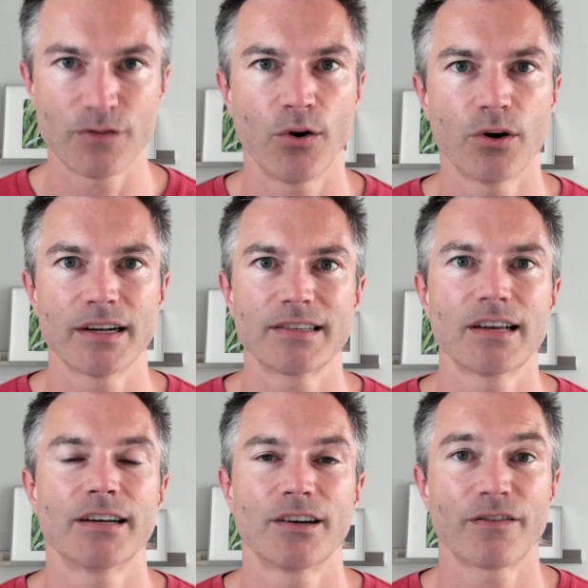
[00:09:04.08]
focus
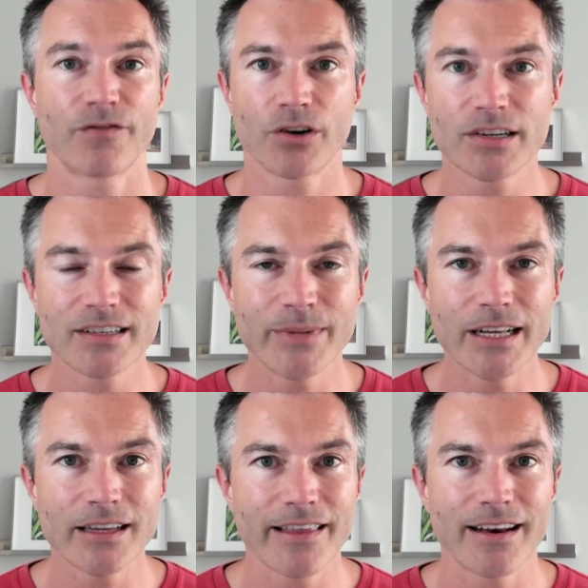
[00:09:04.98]
on your first
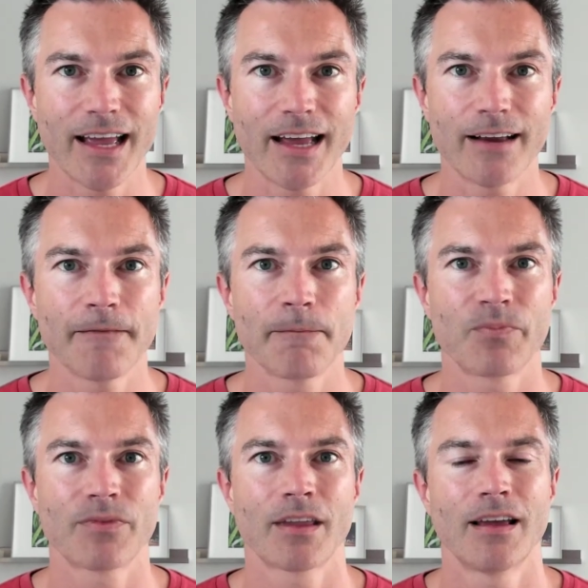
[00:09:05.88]
meal of the day
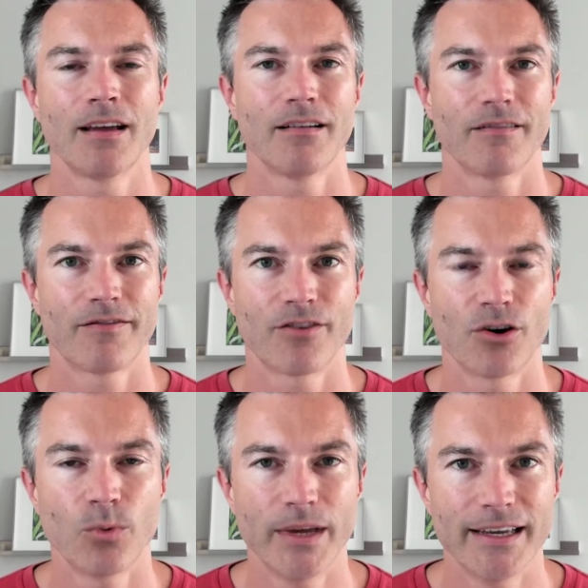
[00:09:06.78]
for
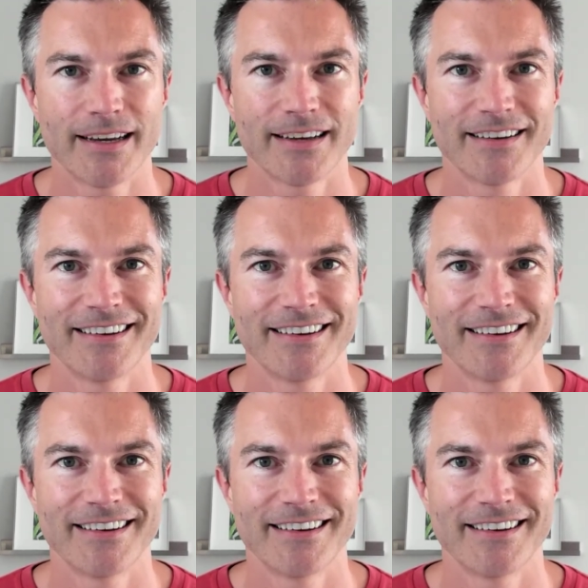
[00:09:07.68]
a week.